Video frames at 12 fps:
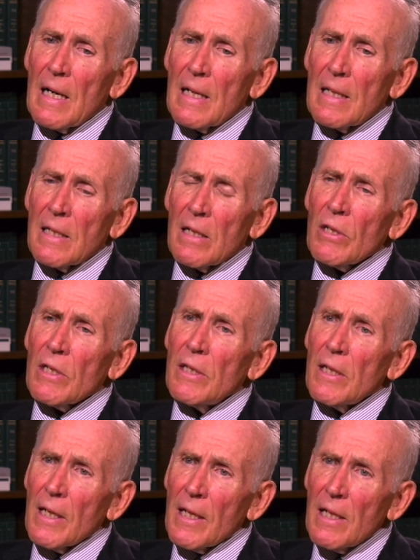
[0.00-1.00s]
There
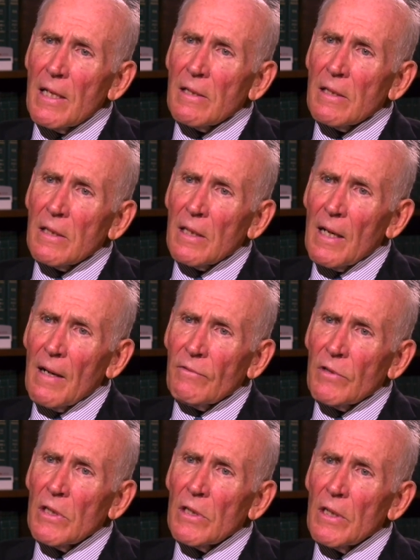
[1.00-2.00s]
isn't anything that
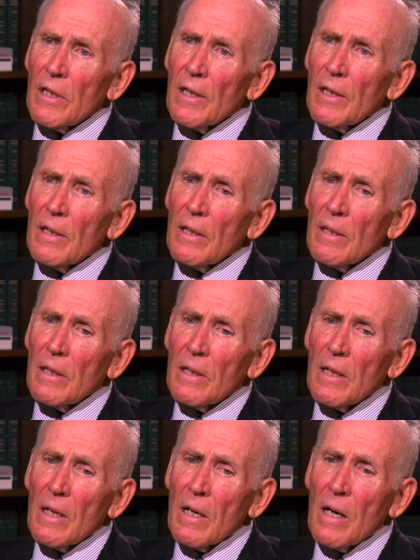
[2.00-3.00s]
I've done
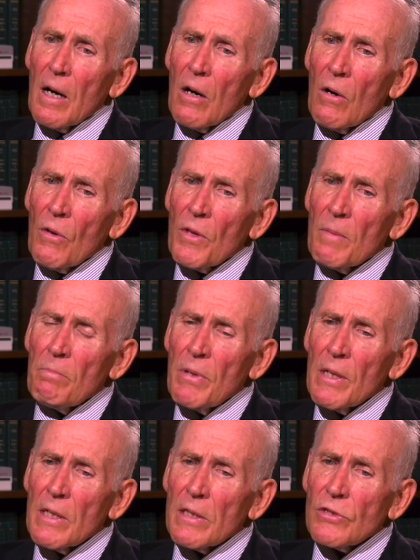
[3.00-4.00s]
on the
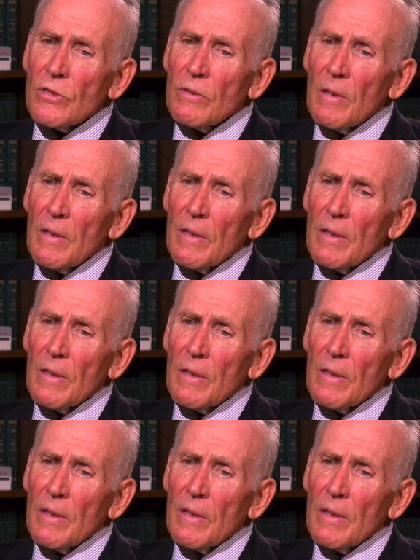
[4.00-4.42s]
bench